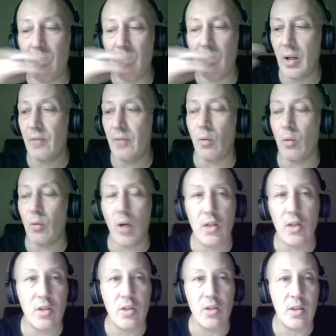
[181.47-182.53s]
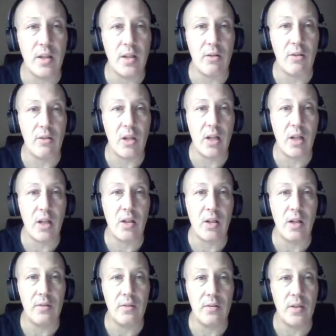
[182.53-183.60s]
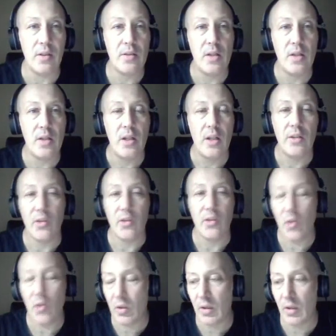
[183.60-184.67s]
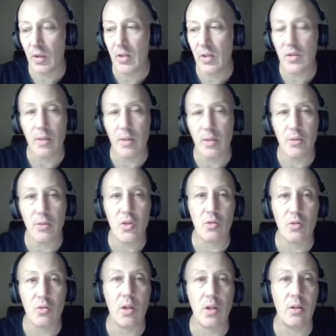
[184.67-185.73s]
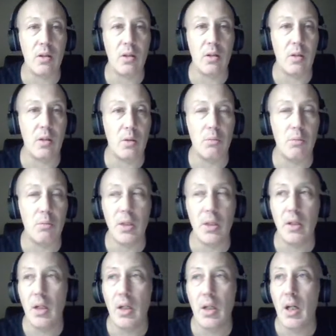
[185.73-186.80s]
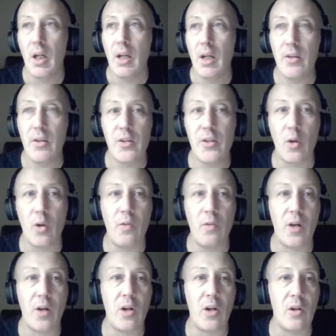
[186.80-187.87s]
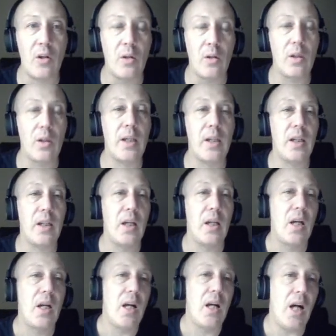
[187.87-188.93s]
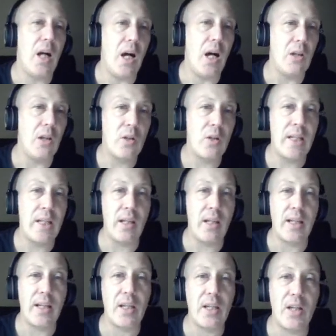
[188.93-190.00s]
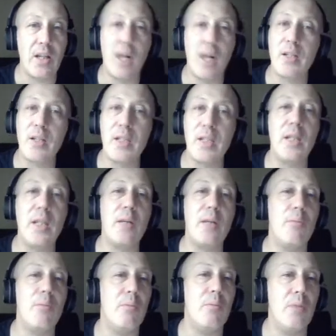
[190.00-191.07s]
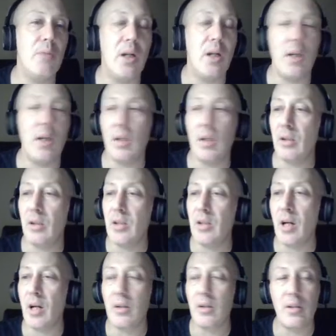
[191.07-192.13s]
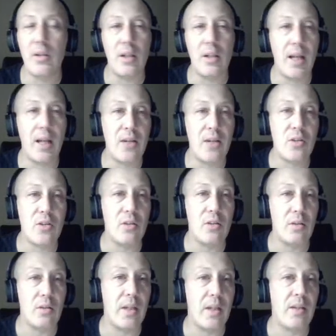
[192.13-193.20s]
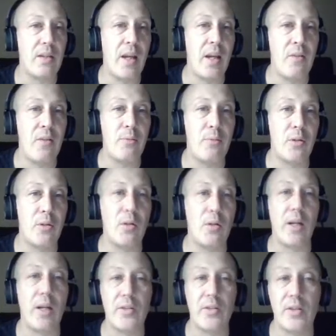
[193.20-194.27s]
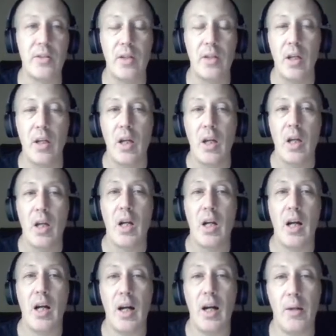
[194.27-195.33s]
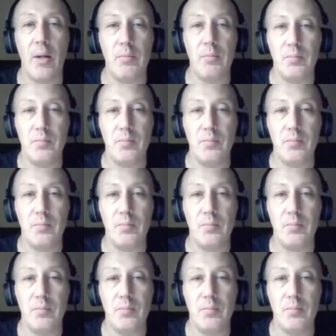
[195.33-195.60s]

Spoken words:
off of Washington. They have a lot of confidence. The New York Rangers have been struggling a little bit so far early, looking like a young team, younger than last year, like they haven't progressed to